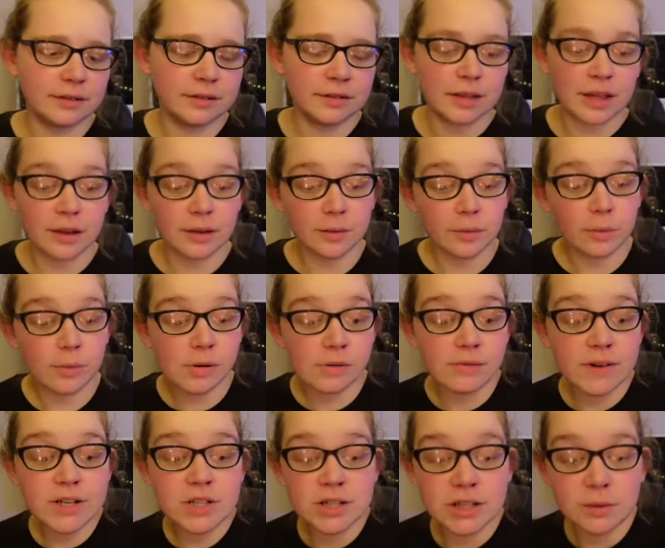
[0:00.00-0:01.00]
They were
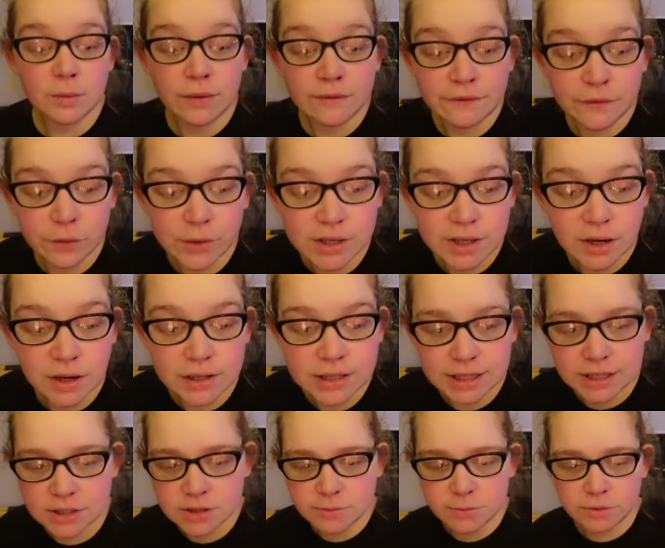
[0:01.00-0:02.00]
originally £1.49
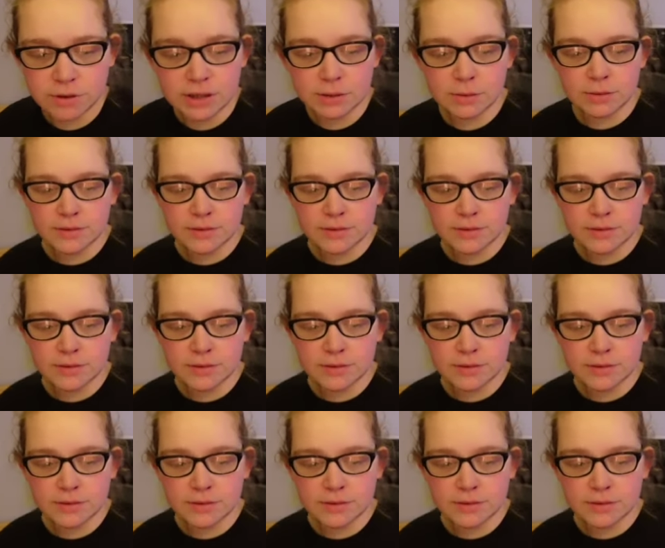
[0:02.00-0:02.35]
each, but they were